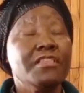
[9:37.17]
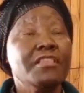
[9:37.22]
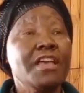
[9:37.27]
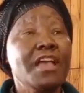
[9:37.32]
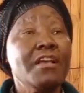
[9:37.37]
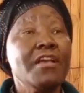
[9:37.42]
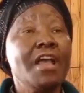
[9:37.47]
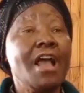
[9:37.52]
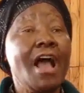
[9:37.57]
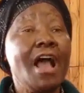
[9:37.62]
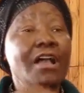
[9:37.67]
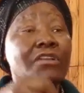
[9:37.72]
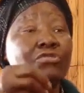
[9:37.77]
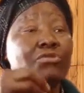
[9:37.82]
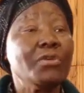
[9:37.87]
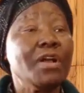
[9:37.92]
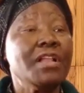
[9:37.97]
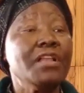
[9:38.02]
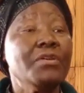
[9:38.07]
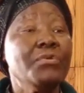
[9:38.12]
They
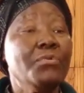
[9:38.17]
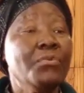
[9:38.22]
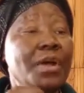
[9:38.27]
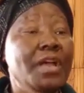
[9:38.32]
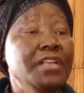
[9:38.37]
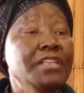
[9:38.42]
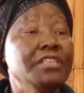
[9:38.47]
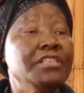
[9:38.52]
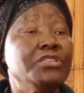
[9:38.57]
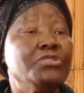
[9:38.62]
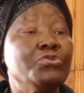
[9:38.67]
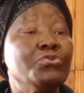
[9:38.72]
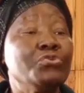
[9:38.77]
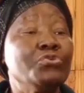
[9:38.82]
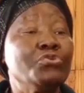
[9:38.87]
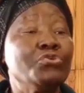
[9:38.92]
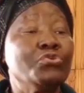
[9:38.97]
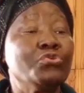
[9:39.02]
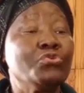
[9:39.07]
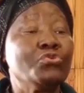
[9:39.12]
actually went
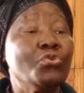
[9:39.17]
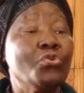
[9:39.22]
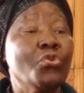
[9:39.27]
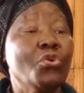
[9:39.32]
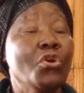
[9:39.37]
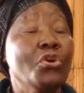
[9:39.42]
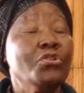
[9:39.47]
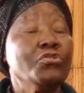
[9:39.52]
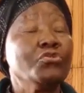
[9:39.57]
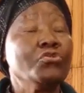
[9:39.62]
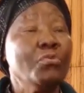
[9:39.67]
to, to,